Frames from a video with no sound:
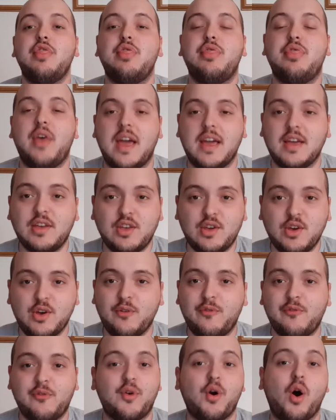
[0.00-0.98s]
thank you
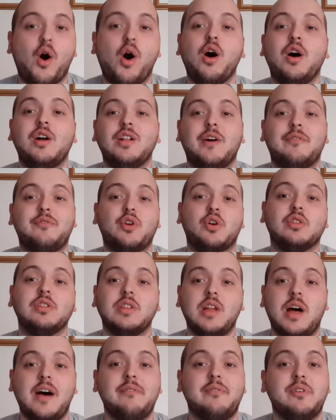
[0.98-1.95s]
for all of your
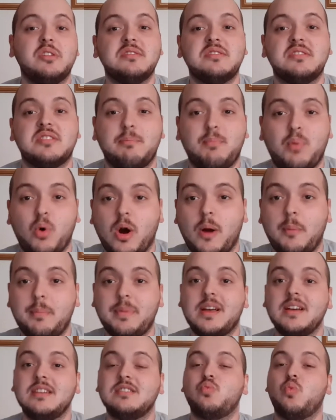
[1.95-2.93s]
love and support,
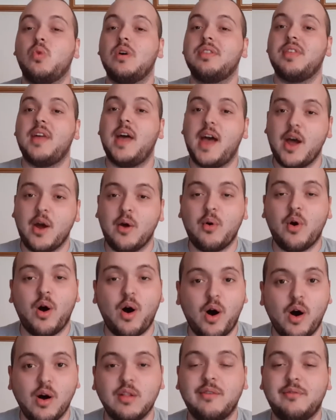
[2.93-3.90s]
because without
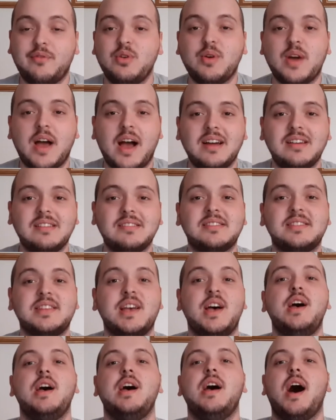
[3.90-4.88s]
all of you guys,
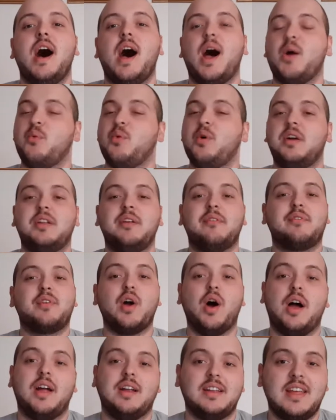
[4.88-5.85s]
I wouldn't have
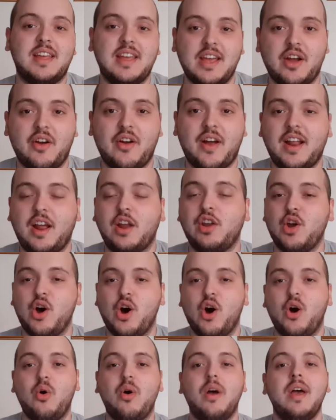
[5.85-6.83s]
gotten here. And I
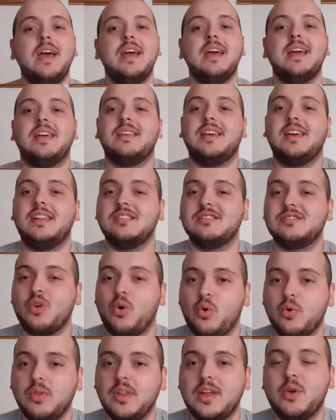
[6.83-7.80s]
know it is
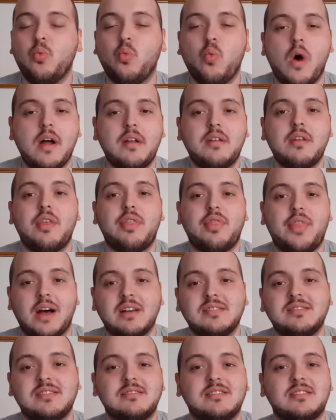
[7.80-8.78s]
only
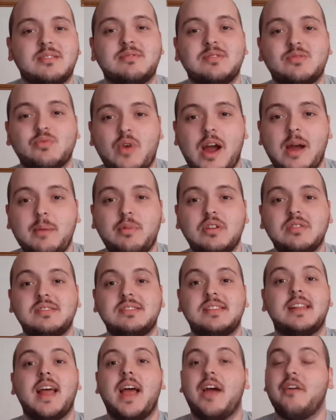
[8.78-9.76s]
1,000 subscribers
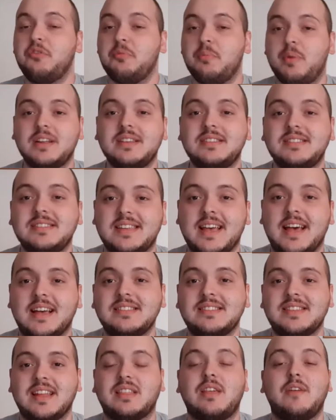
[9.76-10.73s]
and everybody says
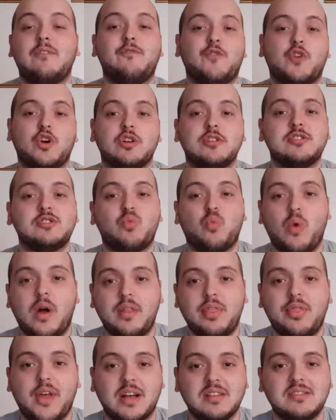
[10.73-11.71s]
that the first
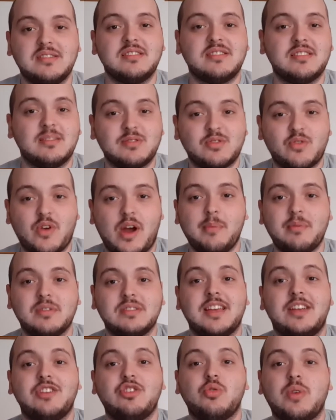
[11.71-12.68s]
1,000 subscribers
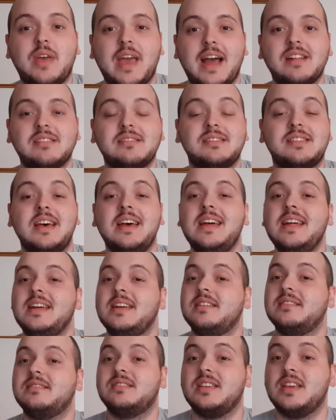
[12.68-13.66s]
that you get
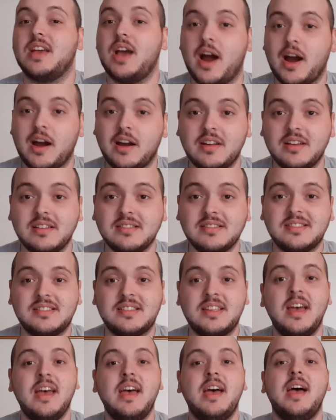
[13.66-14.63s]
is the hardest.
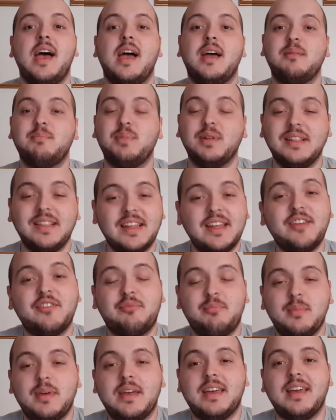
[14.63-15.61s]
And believe
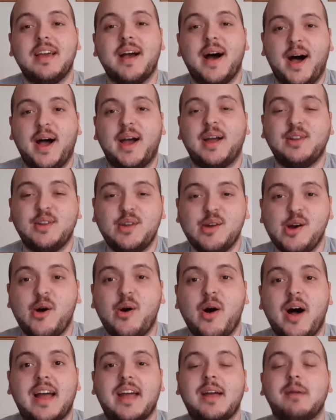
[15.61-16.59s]
me, I know
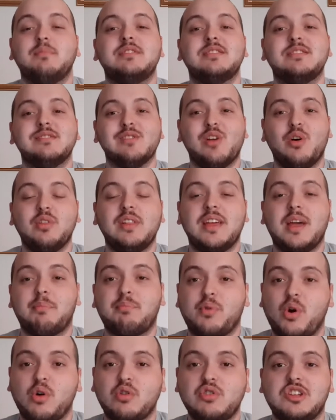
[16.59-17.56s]
I am slowly
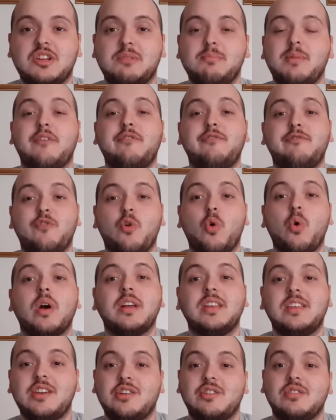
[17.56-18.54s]
approaching my 4
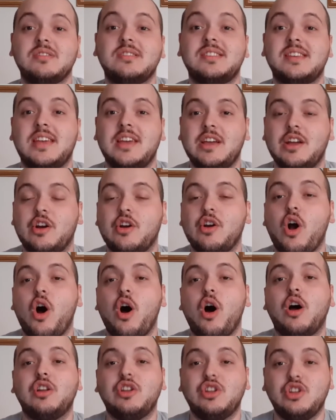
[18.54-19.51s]
years here
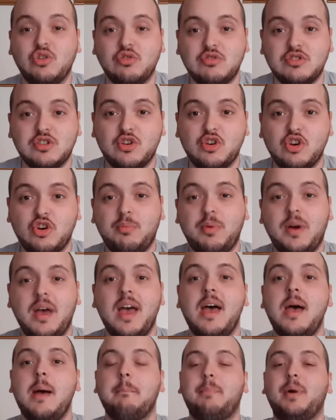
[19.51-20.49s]
on YouTube.
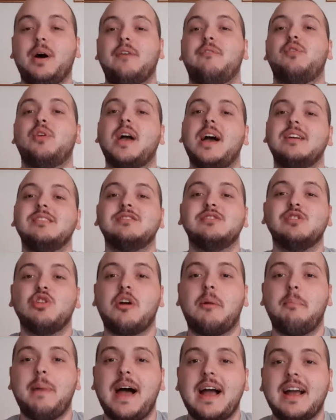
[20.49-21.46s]
But if you guys
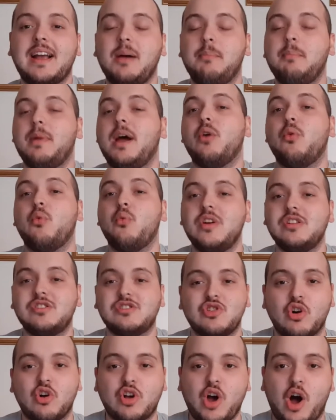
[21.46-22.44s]
look back at my
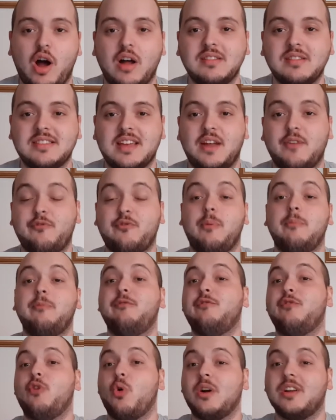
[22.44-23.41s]
original content from
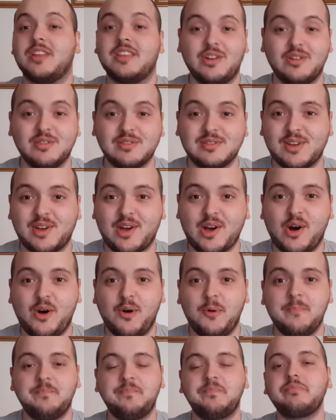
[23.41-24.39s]
4 years
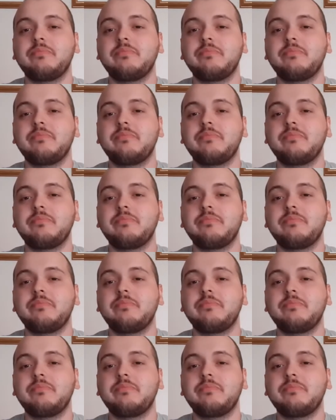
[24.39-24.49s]
ago,